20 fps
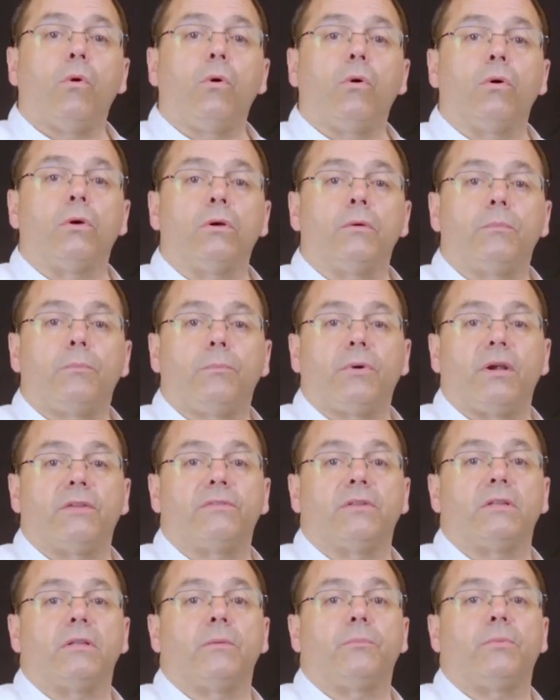or
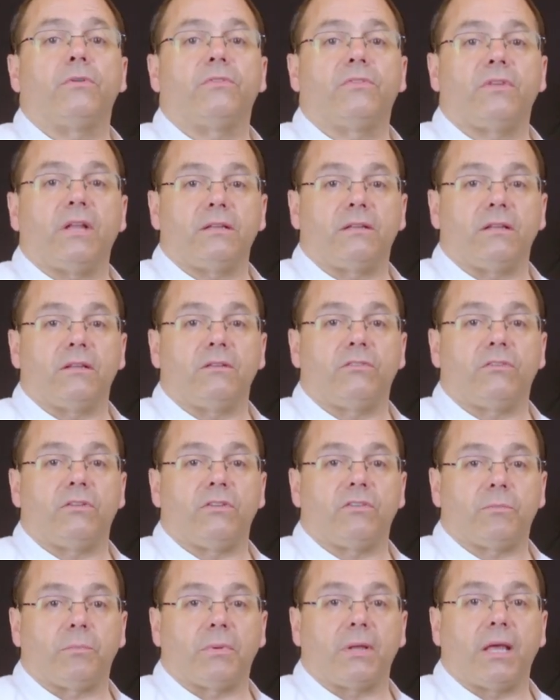pressing the percentage
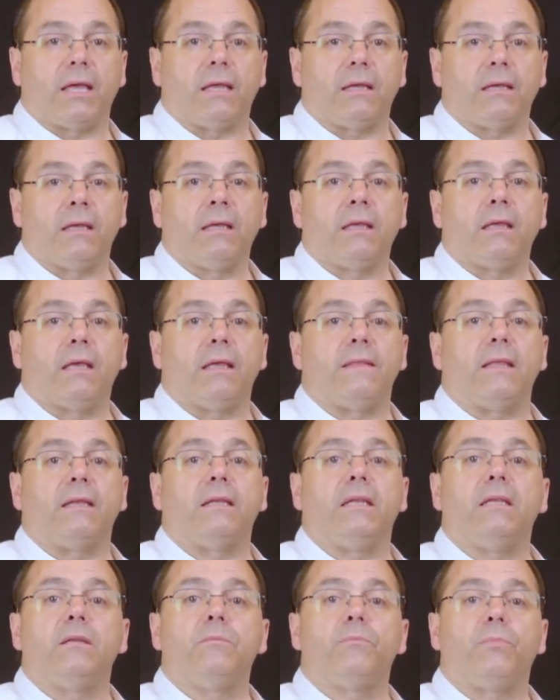display and
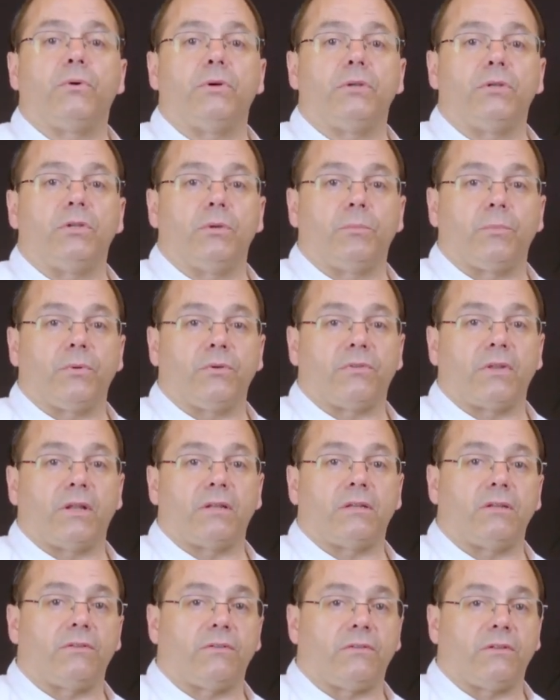then input your
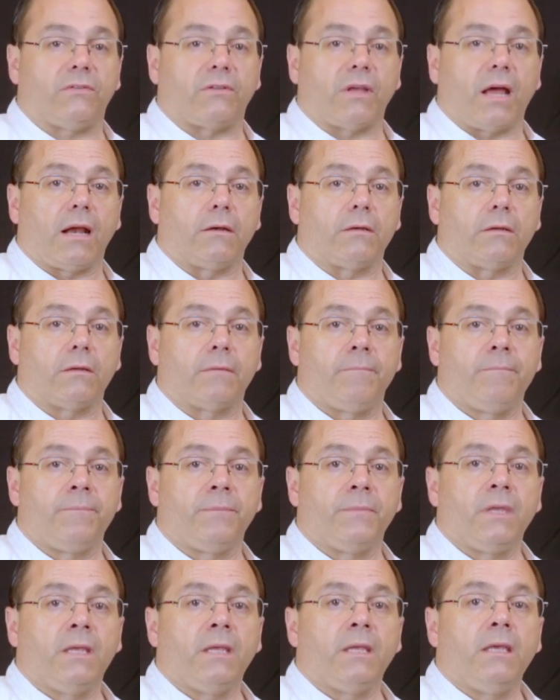percentage desired.
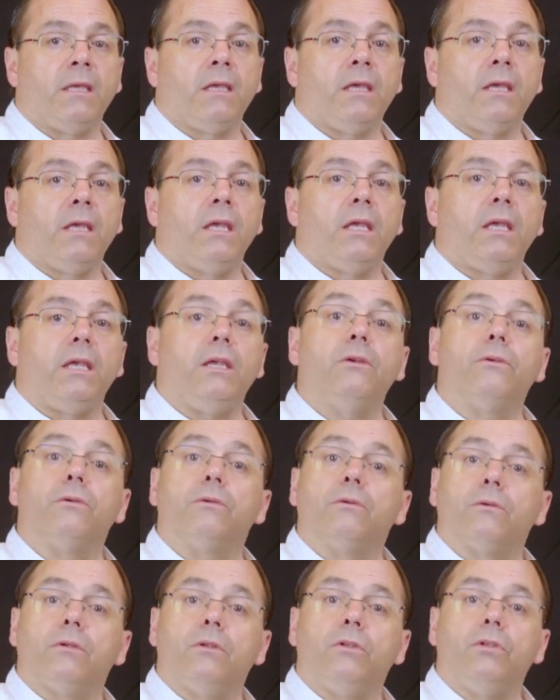
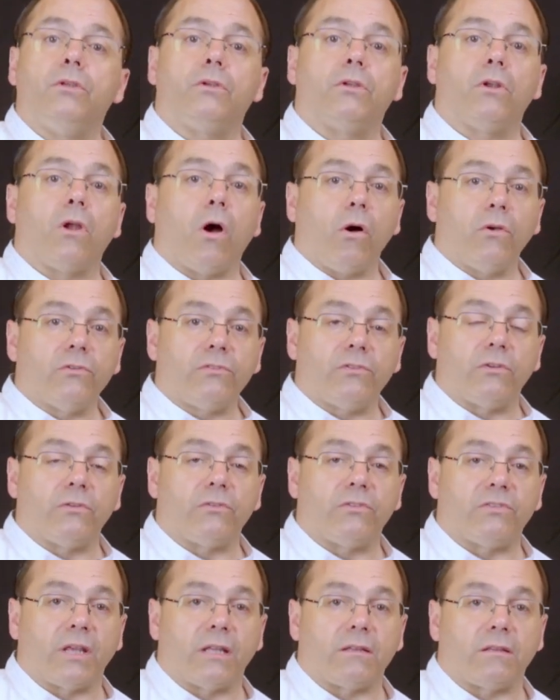Here you can
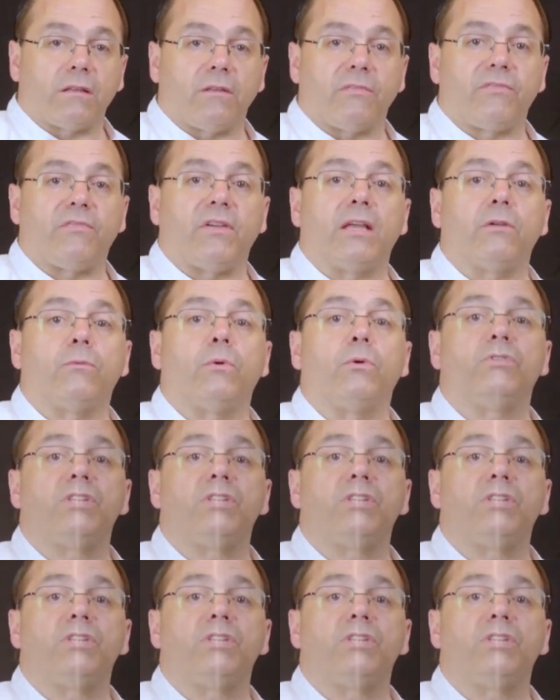also set the fan